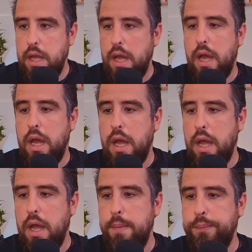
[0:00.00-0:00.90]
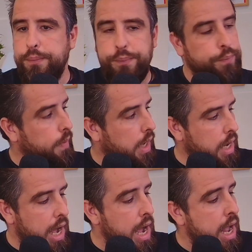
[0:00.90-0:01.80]

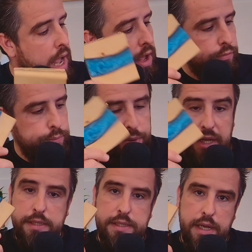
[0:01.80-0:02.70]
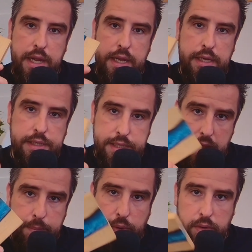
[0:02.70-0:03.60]
I have built a
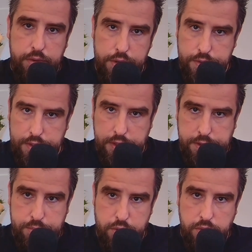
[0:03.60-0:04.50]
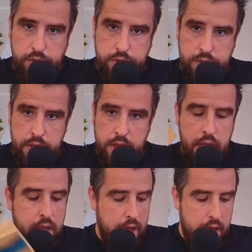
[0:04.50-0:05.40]
table using spruce
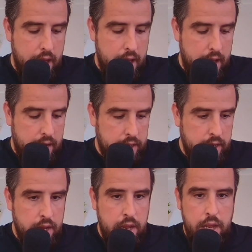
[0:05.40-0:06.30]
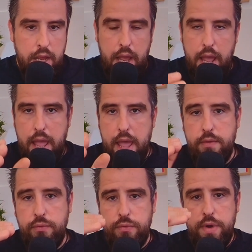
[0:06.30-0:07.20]
and
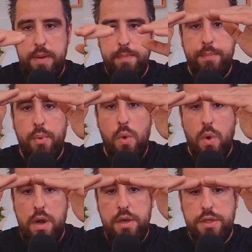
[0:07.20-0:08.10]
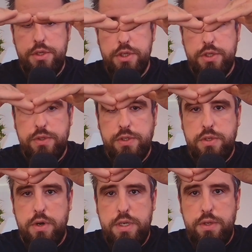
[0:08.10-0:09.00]
every board just
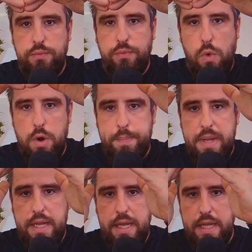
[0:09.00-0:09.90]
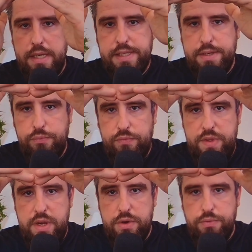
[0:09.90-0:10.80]
started warping in some
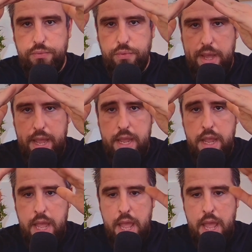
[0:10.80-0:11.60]
weird way,